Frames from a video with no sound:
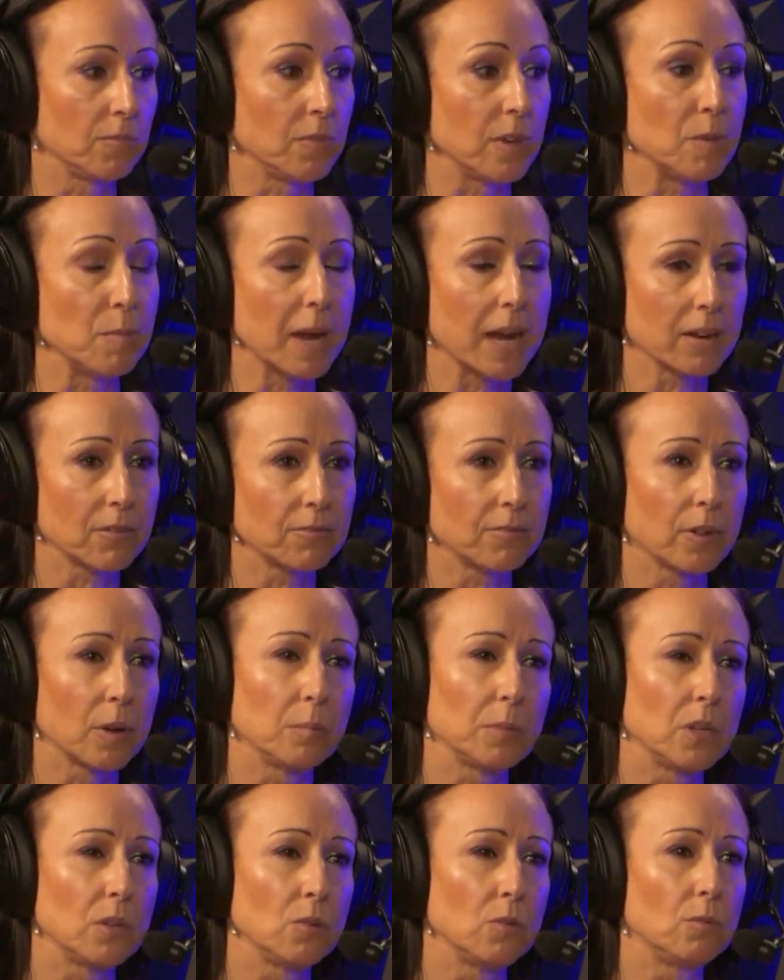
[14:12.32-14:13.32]
feedback
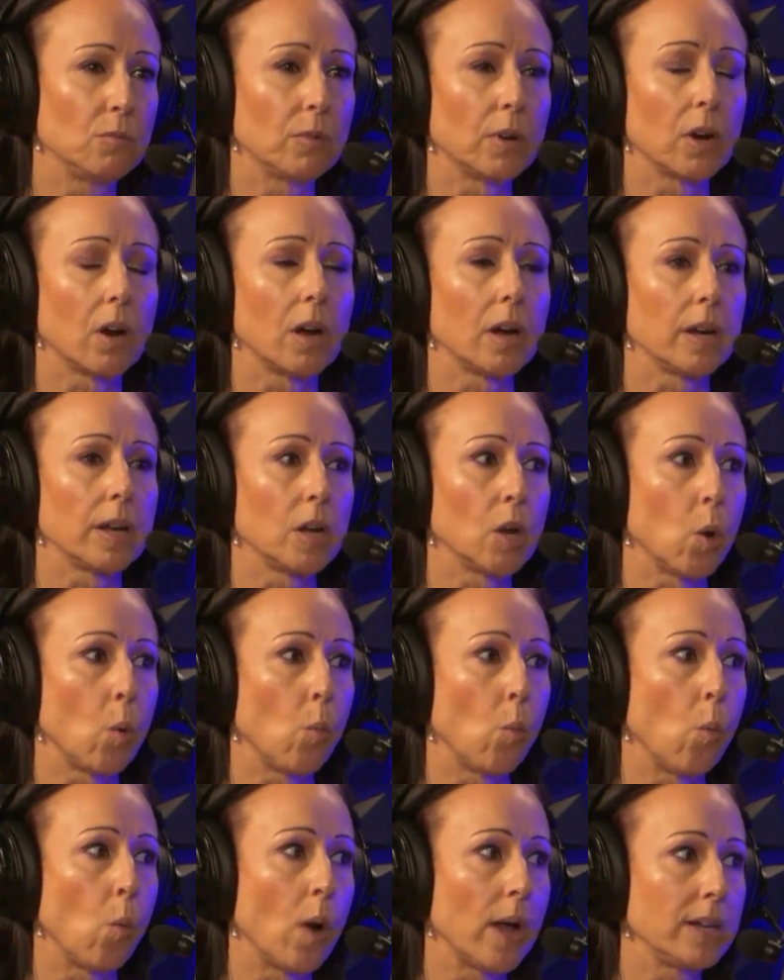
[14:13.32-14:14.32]
from you regarding
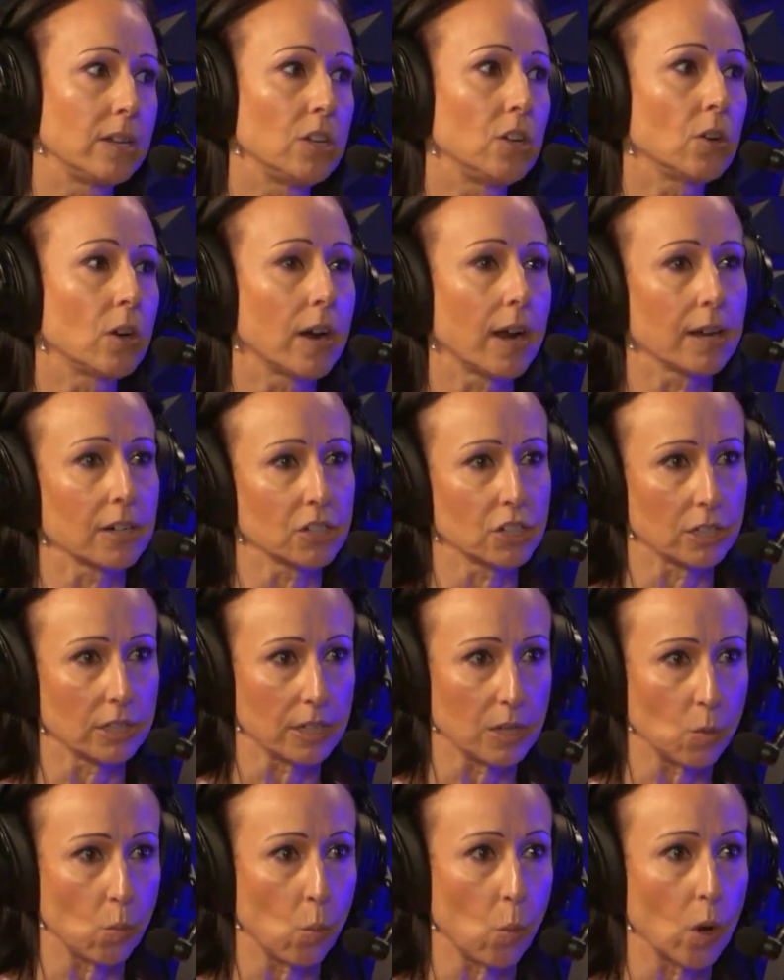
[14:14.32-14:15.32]
what you're
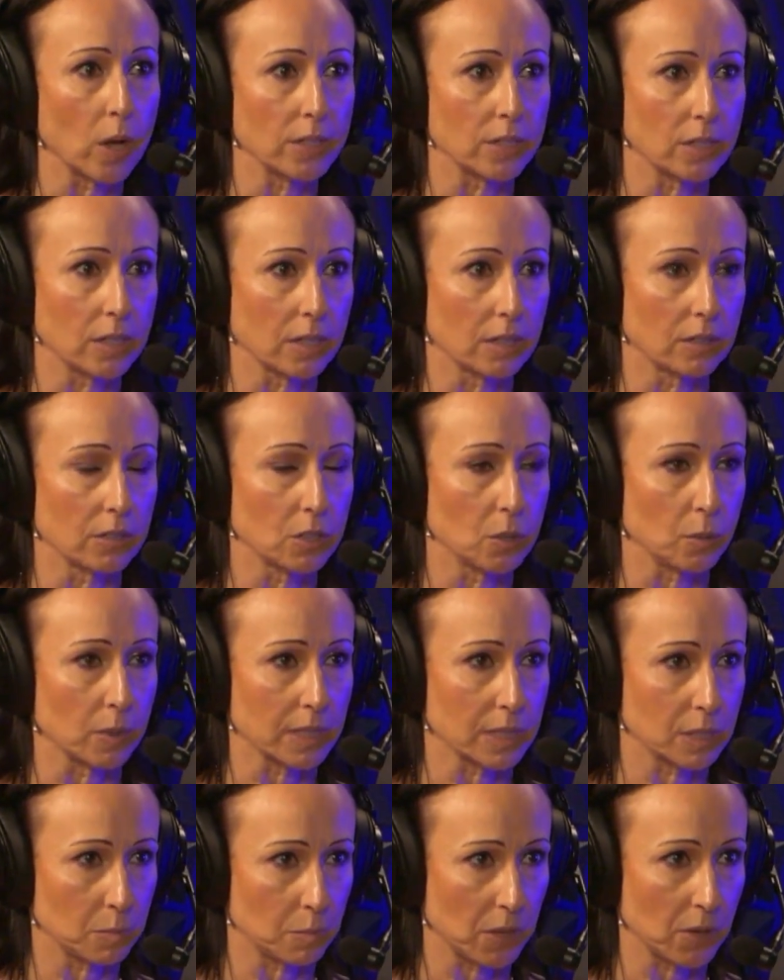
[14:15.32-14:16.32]
actually wanting to
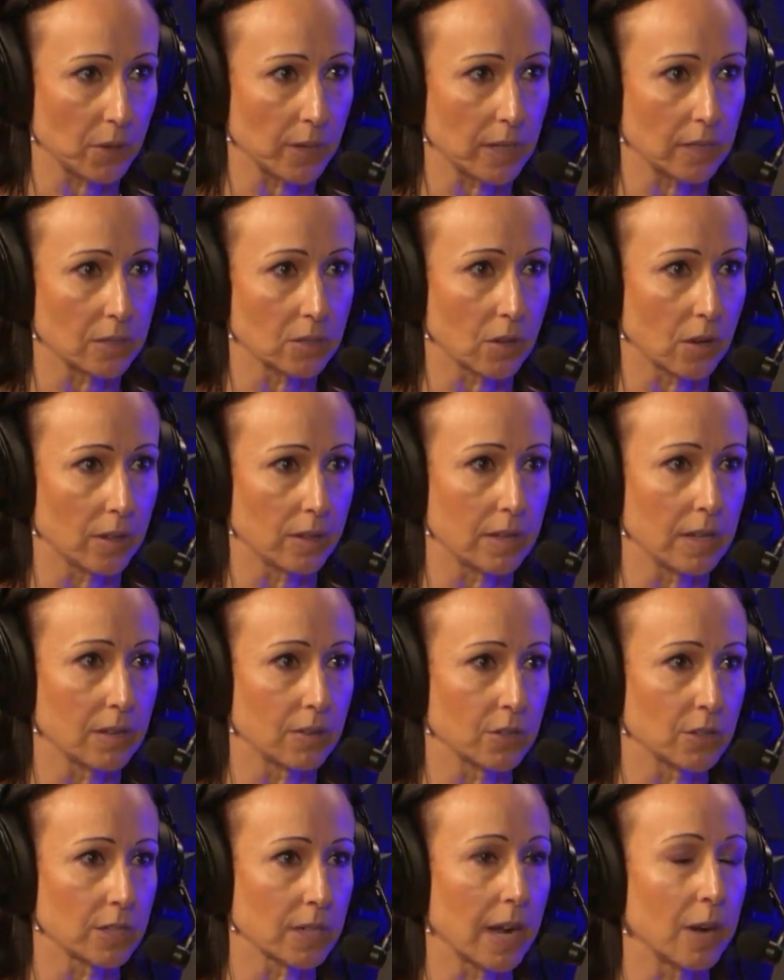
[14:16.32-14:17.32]
experience on the
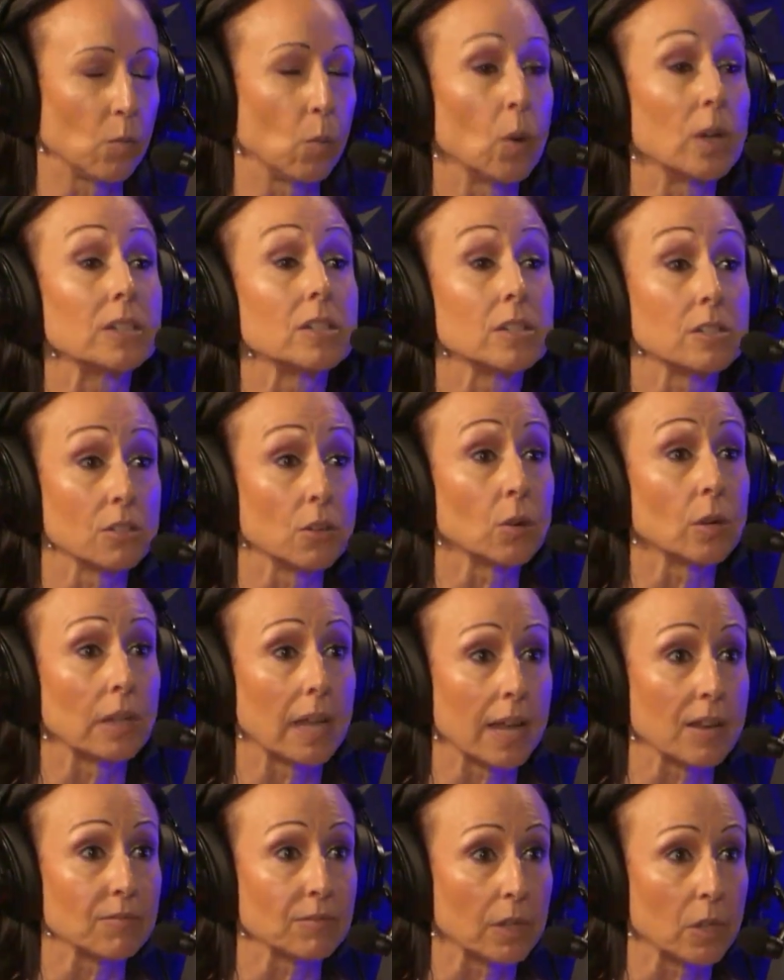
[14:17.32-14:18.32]
other side. What does your
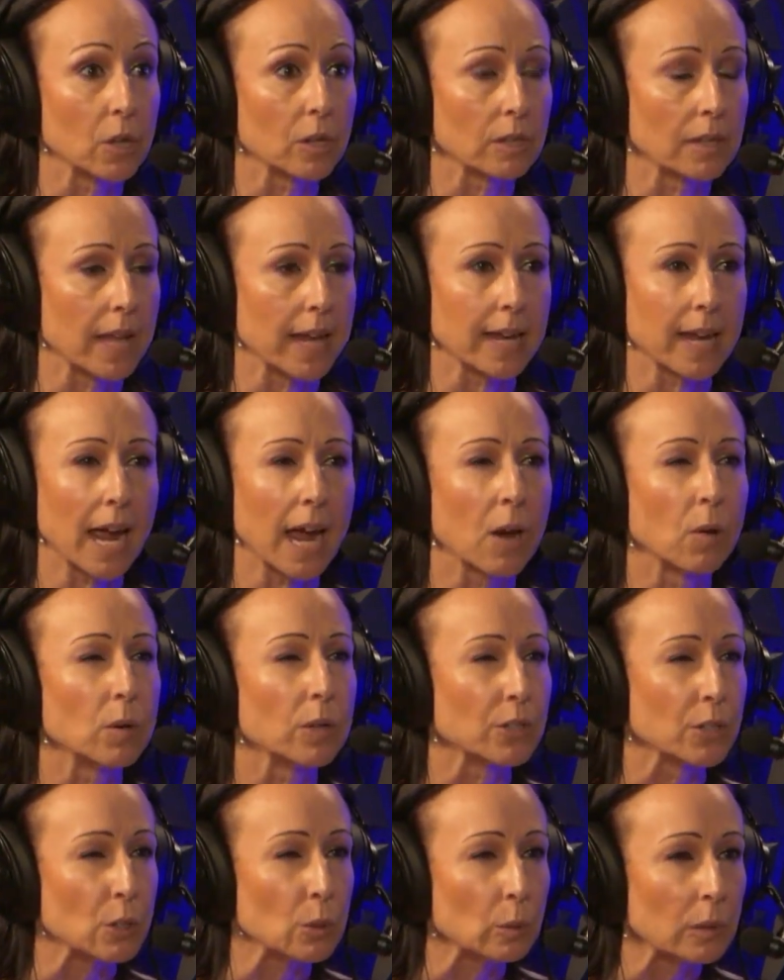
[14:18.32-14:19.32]
life look like? How
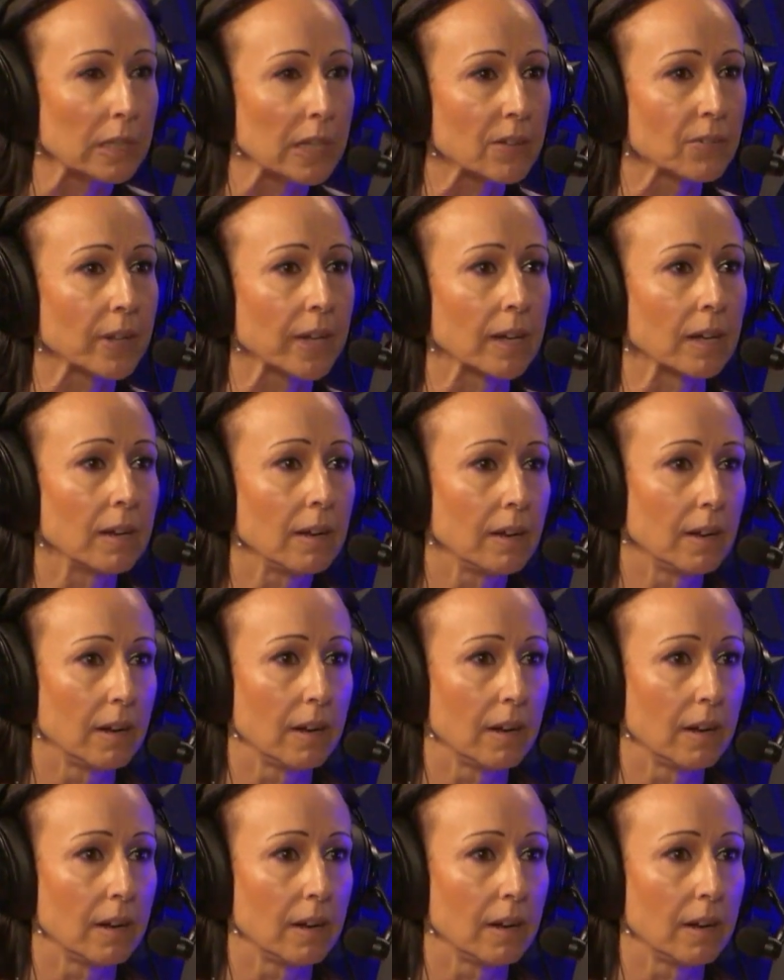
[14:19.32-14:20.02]
are you living?